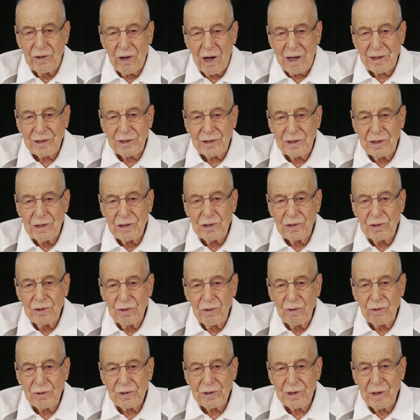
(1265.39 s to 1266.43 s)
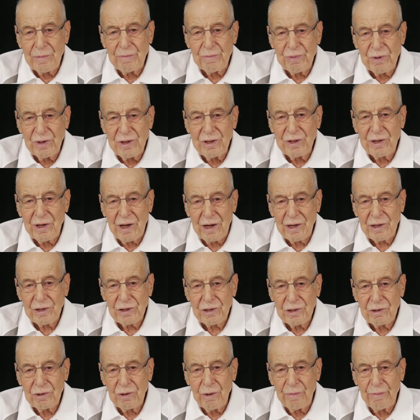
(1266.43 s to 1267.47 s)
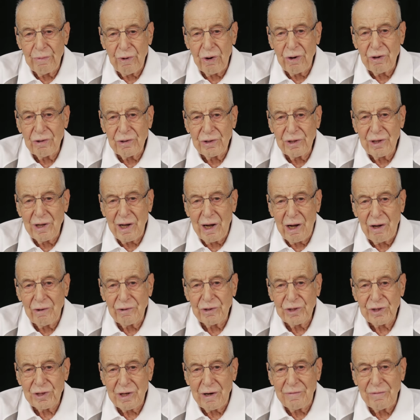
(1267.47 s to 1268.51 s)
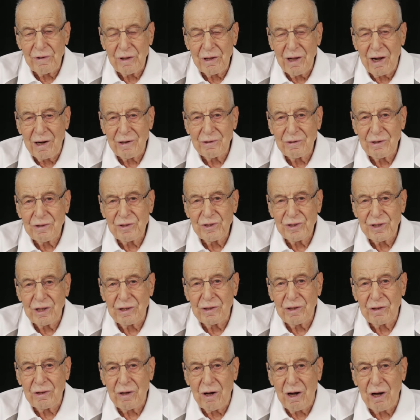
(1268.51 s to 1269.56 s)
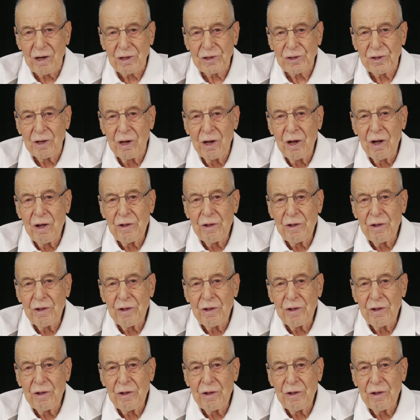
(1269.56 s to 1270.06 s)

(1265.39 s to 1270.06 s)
Nazis used a pretext to burn down several hundred synagogues